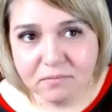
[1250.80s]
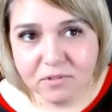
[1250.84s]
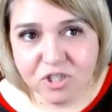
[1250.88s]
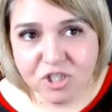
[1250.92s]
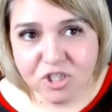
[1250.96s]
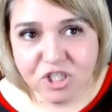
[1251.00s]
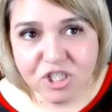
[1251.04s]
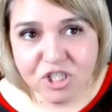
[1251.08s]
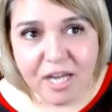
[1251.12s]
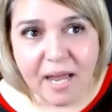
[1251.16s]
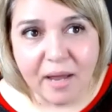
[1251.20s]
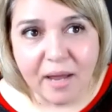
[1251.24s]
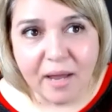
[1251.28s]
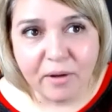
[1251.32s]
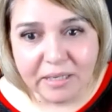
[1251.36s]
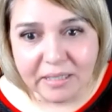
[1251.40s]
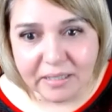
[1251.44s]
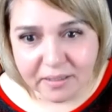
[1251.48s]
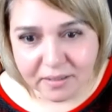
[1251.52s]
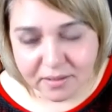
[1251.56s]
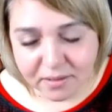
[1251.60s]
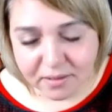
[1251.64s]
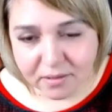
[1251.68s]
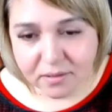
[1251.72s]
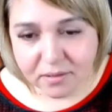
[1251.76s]

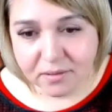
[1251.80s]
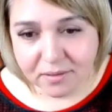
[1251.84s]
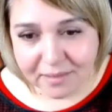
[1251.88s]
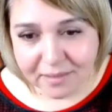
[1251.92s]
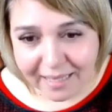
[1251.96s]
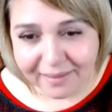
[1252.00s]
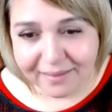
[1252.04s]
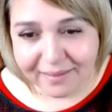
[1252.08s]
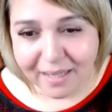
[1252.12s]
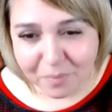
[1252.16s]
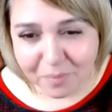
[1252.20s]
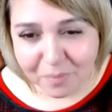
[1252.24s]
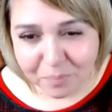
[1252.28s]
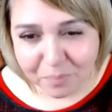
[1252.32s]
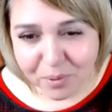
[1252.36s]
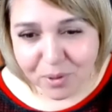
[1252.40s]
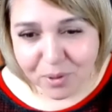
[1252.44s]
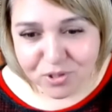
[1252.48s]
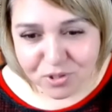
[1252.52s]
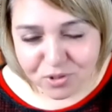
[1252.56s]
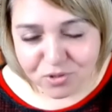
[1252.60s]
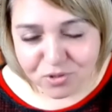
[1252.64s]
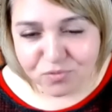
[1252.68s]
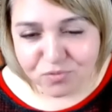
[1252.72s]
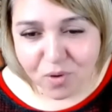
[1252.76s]
shouting that that
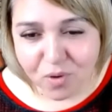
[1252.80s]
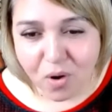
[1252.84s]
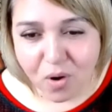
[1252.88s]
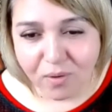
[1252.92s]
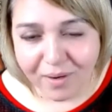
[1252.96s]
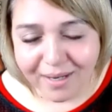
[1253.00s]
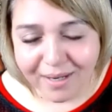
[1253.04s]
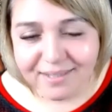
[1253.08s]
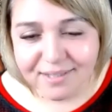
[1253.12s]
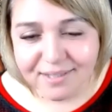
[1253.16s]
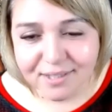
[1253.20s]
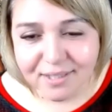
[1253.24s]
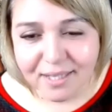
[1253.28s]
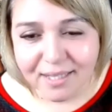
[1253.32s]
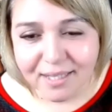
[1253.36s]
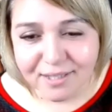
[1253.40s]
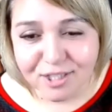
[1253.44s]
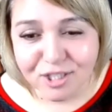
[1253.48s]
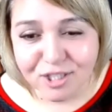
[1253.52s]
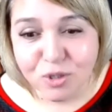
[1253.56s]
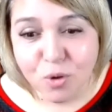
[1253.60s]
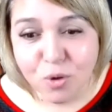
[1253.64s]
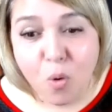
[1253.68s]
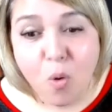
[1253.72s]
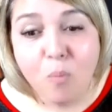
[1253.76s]
person's wrong.
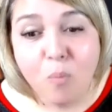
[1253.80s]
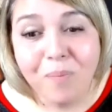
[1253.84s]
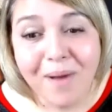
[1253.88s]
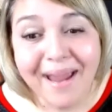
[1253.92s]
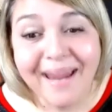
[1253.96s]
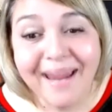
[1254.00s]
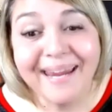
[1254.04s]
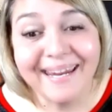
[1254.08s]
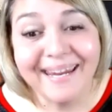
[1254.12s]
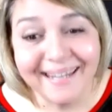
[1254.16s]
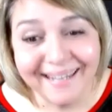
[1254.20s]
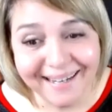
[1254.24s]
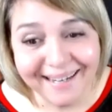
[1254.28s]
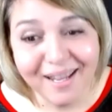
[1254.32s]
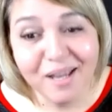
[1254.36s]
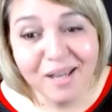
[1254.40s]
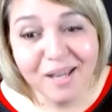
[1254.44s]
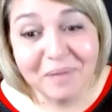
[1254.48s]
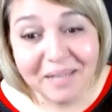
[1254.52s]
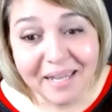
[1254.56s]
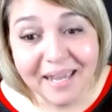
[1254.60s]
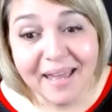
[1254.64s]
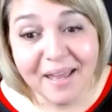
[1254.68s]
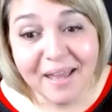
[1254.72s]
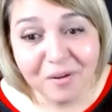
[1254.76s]
It's your pain
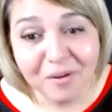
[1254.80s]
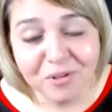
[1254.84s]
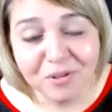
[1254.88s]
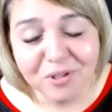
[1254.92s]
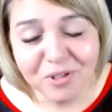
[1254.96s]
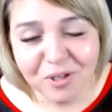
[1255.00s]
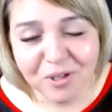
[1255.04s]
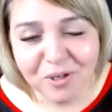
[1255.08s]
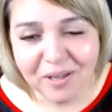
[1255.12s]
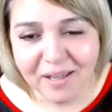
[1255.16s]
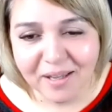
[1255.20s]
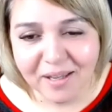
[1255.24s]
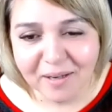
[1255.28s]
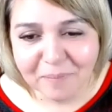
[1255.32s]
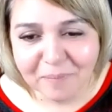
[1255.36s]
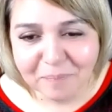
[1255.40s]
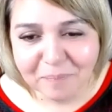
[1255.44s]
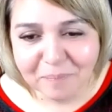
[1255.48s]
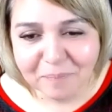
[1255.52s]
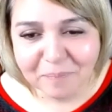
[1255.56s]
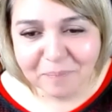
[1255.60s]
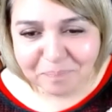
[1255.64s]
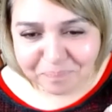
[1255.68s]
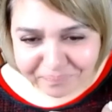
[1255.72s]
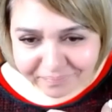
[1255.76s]
coming out, okay?
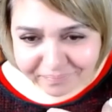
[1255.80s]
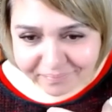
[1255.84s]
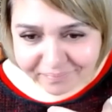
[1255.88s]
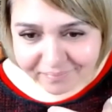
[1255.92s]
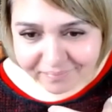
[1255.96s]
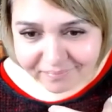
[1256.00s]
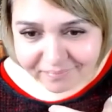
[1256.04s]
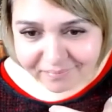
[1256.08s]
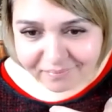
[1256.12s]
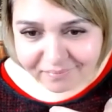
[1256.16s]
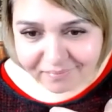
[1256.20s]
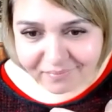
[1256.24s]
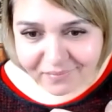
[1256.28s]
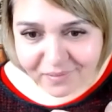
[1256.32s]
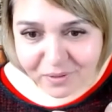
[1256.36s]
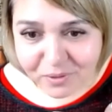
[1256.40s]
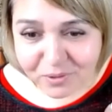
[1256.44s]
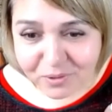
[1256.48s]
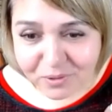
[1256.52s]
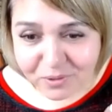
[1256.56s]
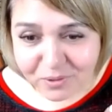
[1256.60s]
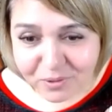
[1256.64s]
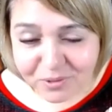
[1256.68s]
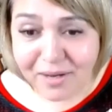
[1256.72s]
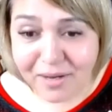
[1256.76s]

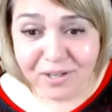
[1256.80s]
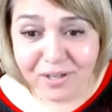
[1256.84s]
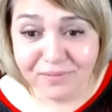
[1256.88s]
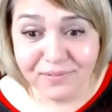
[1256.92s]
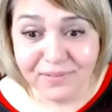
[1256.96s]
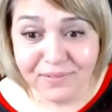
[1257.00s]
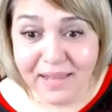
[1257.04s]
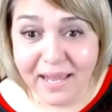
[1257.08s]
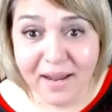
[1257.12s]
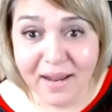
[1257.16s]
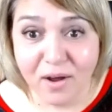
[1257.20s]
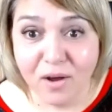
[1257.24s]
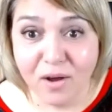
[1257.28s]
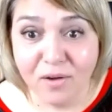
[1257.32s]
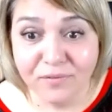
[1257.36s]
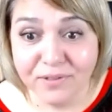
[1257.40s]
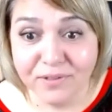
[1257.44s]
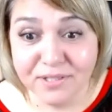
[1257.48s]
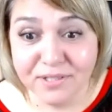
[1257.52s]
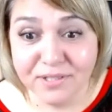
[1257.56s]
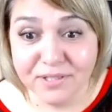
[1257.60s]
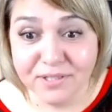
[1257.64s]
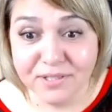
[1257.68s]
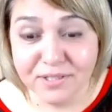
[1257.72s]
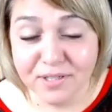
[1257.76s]
Because they're not even there
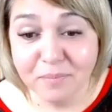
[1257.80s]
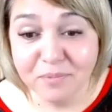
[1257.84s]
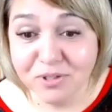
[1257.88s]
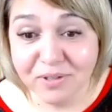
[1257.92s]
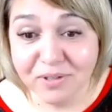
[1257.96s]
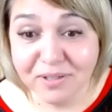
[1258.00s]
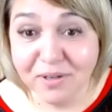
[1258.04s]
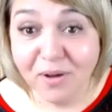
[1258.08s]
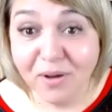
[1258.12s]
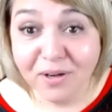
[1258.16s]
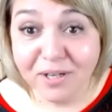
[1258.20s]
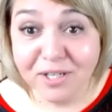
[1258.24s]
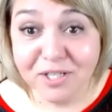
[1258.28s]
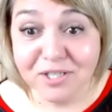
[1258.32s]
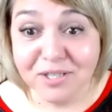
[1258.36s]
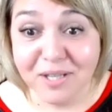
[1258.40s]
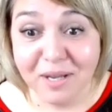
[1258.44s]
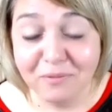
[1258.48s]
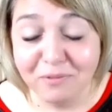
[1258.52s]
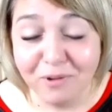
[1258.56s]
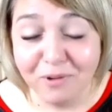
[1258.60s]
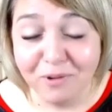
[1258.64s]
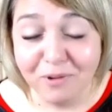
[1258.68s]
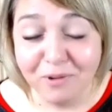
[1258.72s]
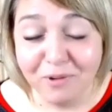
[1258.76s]
half the time to acknowledge
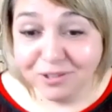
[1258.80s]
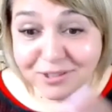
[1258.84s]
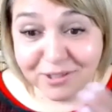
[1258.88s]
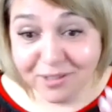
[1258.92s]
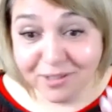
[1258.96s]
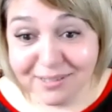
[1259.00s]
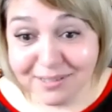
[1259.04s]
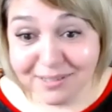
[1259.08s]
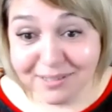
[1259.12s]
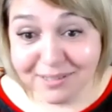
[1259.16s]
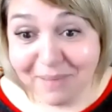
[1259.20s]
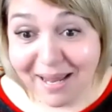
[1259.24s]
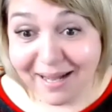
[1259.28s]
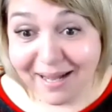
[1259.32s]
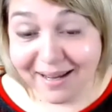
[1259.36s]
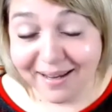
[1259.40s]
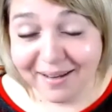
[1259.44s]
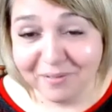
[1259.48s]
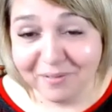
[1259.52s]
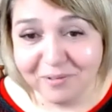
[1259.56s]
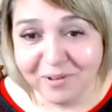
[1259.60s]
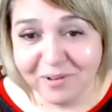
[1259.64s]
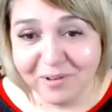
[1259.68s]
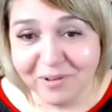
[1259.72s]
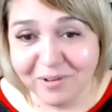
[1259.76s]
they're wrong. So it doesn't
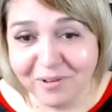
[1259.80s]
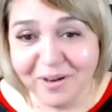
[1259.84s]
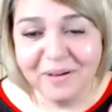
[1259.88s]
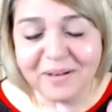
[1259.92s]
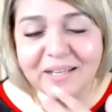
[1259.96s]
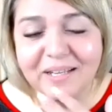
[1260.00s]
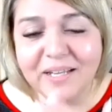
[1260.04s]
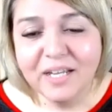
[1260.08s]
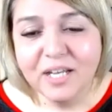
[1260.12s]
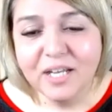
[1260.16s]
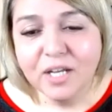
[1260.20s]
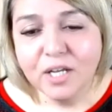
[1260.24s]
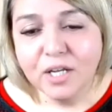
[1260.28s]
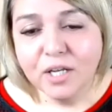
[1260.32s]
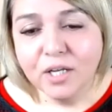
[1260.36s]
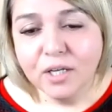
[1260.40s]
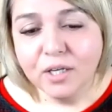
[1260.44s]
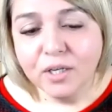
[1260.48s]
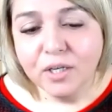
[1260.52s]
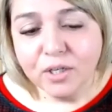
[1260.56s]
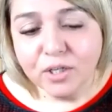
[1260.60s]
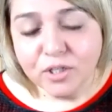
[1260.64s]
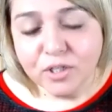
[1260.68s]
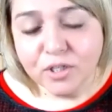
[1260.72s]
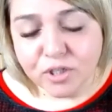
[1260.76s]
matter, right?
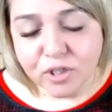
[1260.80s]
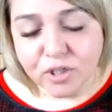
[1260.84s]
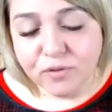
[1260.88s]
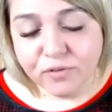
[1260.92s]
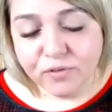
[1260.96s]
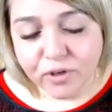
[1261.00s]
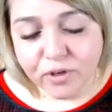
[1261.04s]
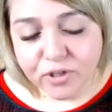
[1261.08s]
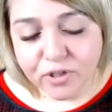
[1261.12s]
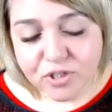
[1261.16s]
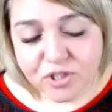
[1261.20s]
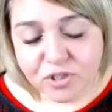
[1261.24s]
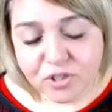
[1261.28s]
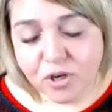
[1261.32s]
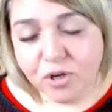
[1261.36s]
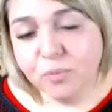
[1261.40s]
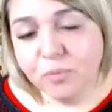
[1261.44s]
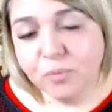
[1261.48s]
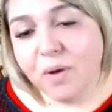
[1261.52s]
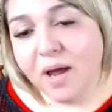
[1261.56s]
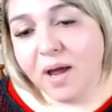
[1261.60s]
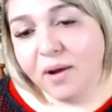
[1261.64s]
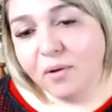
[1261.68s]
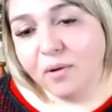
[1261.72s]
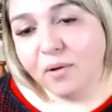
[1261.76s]
So you've got to
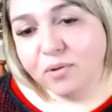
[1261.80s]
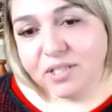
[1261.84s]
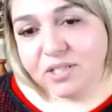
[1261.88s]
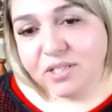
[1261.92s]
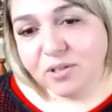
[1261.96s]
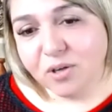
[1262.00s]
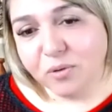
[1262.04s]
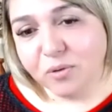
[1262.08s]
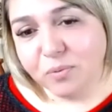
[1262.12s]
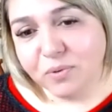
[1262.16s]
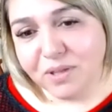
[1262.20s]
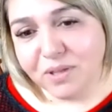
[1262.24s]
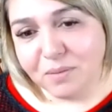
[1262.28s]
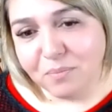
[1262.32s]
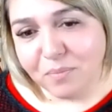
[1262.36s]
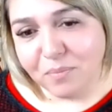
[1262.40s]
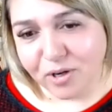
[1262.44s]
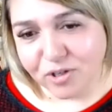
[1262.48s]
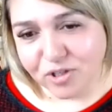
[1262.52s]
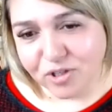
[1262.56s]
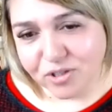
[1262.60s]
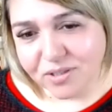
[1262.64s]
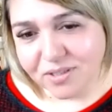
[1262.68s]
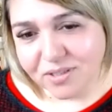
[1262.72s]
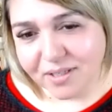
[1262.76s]
start. I always start with
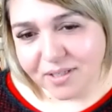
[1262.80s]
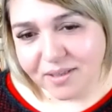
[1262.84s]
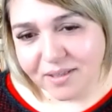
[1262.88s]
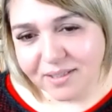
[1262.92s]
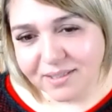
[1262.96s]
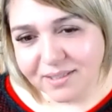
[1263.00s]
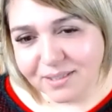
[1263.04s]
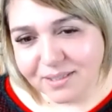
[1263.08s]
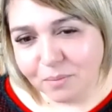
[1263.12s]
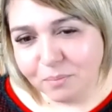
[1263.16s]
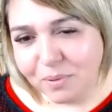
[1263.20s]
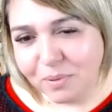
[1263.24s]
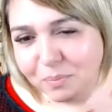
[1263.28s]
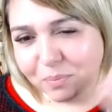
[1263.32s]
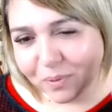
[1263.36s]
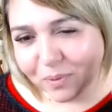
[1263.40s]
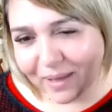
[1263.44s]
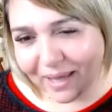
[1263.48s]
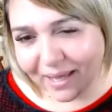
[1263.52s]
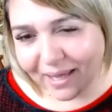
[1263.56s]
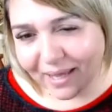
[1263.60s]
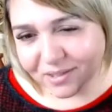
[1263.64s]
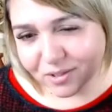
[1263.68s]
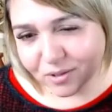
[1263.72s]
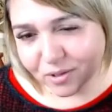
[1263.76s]
emotions. I think some people
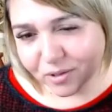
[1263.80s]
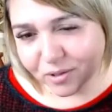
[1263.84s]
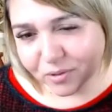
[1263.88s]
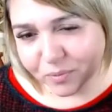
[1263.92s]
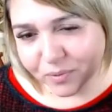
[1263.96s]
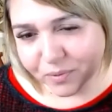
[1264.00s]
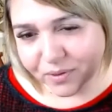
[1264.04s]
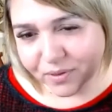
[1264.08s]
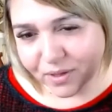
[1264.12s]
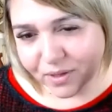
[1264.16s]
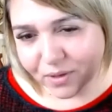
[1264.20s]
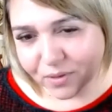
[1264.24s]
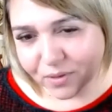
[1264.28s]
can start with their